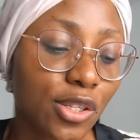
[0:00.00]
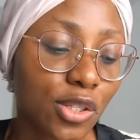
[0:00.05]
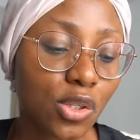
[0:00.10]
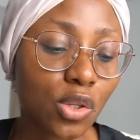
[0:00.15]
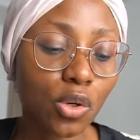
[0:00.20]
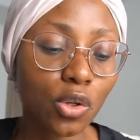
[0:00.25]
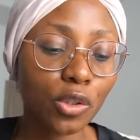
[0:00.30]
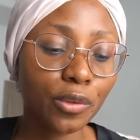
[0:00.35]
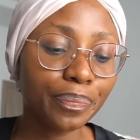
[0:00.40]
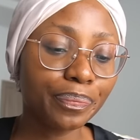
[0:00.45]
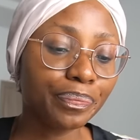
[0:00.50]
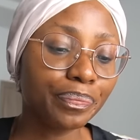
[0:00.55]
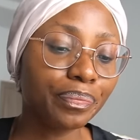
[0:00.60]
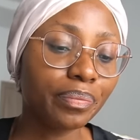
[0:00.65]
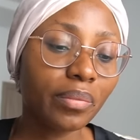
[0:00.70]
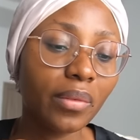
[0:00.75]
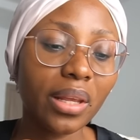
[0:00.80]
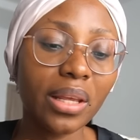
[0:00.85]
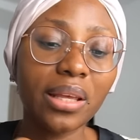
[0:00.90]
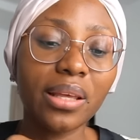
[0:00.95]
So
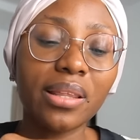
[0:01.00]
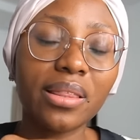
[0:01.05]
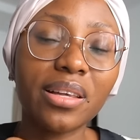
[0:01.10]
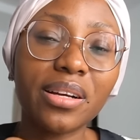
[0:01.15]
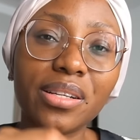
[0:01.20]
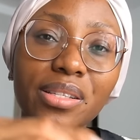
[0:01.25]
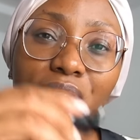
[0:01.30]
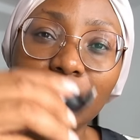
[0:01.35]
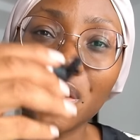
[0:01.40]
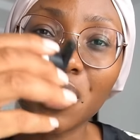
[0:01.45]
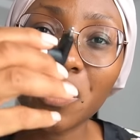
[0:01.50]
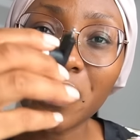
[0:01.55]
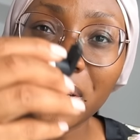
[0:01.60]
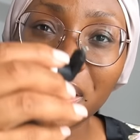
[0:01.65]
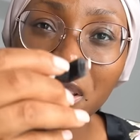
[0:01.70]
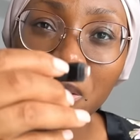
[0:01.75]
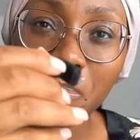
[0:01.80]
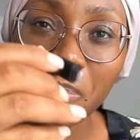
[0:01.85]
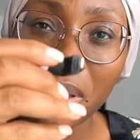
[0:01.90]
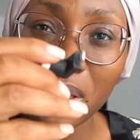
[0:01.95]
there's a
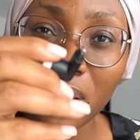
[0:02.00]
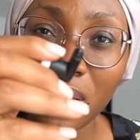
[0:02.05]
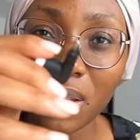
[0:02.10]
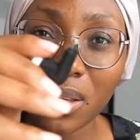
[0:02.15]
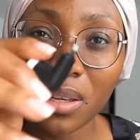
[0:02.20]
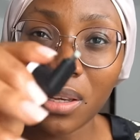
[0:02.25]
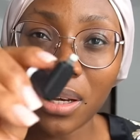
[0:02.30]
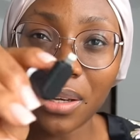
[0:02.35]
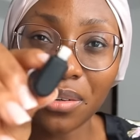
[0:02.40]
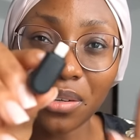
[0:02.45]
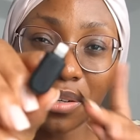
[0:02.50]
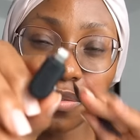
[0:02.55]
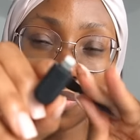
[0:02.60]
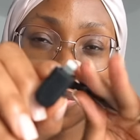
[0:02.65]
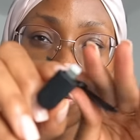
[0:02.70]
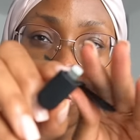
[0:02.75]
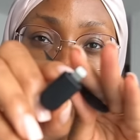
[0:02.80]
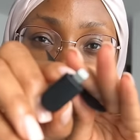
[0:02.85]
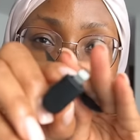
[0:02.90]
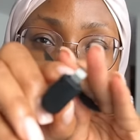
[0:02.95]
USB, I don't even
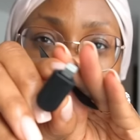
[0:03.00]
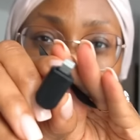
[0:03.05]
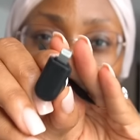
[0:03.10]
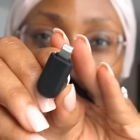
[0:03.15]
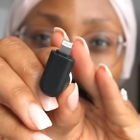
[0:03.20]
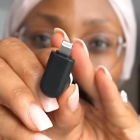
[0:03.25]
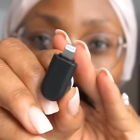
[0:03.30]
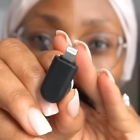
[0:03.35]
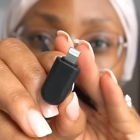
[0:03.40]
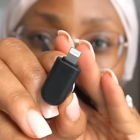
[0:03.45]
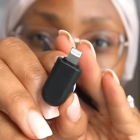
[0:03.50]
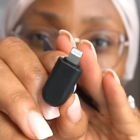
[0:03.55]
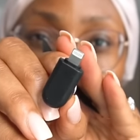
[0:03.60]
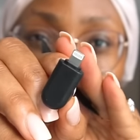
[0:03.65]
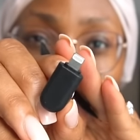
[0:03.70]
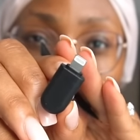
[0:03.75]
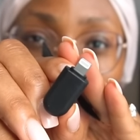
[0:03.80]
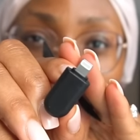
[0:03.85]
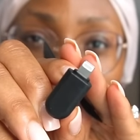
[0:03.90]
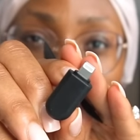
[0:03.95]
know what the Apple USB
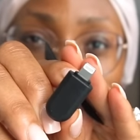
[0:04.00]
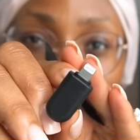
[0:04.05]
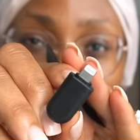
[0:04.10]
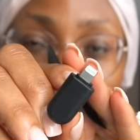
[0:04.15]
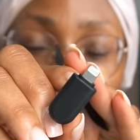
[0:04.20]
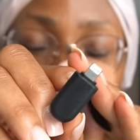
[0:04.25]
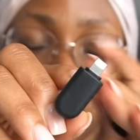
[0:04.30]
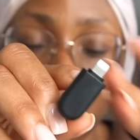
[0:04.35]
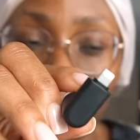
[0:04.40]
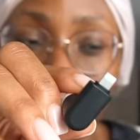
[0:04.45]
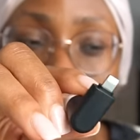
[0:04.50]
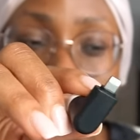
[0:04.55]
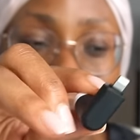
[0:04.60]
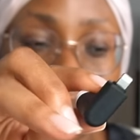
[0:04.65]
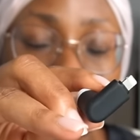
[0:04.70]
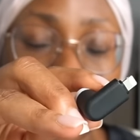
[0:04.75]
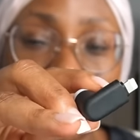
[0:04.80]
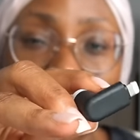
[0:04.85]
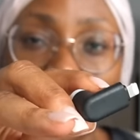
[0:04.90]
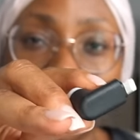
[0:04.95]
thing again is called. It's
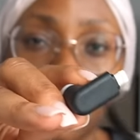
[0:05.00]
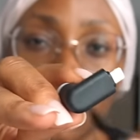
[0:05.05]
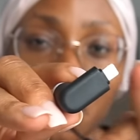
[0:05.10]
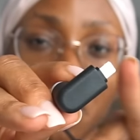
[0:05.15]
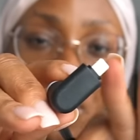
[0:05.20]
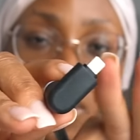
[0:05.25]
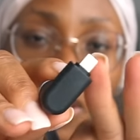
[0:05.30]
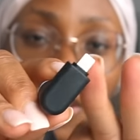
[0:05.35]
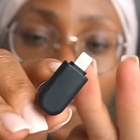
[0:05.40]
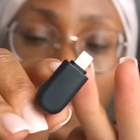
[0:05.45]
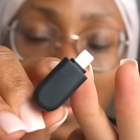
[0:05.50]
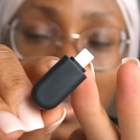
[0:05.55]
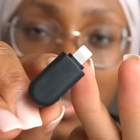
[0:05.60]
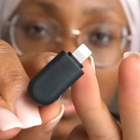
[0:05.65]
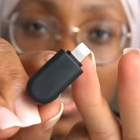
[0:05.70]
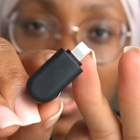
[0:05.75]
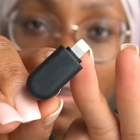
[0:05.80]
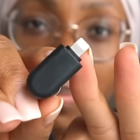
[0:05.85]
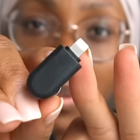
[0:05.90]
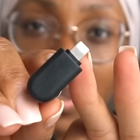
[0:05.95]
definitely not
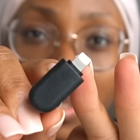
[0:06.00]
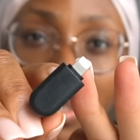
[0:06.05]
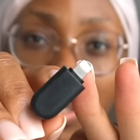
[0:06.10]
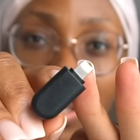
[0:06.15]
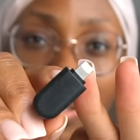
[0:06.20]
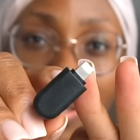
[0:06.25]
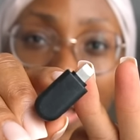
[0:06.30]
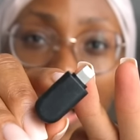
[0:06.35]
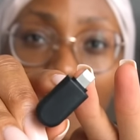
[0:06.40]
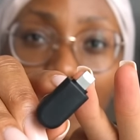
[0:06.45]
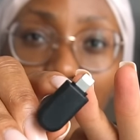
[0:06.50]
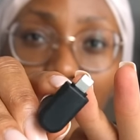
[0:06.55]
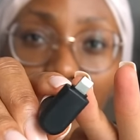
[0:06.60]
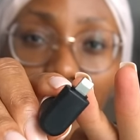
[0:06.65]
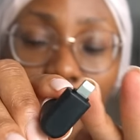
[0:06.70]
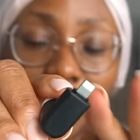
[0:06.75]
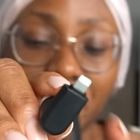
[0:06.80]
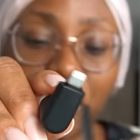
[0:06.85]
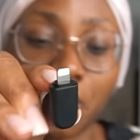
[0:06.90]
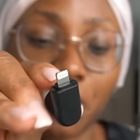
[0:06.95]
USB-C, but this is the Apple
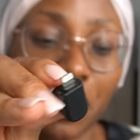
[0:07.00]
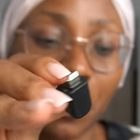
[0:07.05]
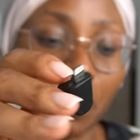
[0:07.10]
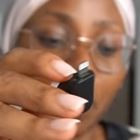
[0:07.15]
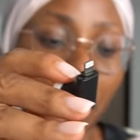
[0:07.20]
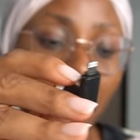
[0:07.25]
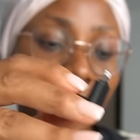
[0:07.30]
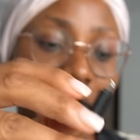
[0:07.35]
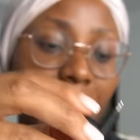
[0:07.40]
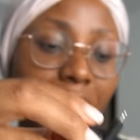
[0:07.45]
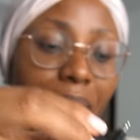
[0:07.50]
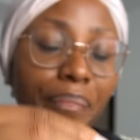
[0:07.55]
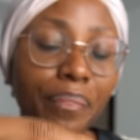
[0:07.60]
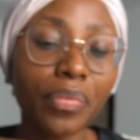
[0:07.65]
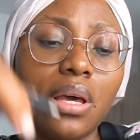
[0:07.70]
USB port.